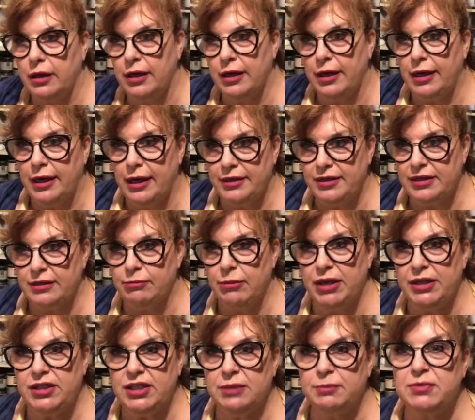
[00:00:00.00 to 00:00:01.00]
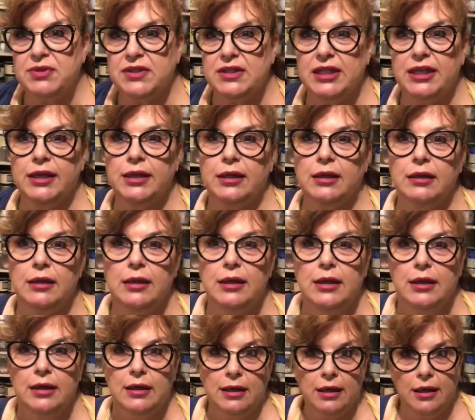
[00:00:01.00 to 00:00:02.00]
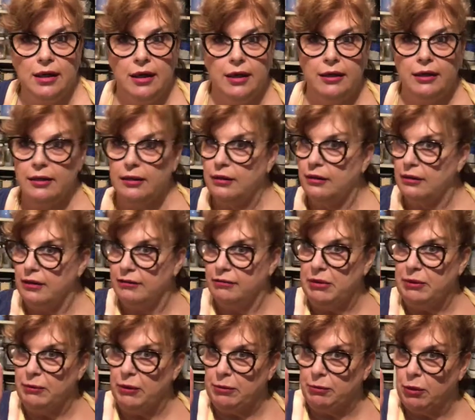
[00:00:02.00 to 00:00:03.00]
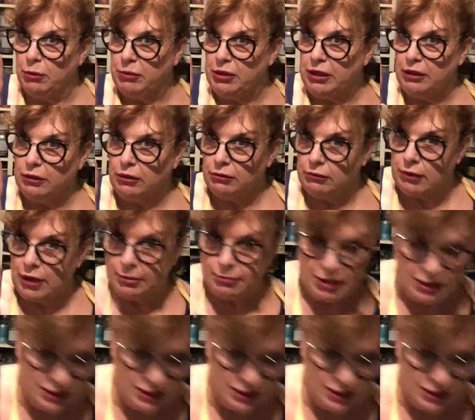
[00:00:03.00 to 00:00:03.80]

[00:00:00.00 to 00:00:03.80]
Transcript: I did my dipstick. Give me one moment, I'll go grab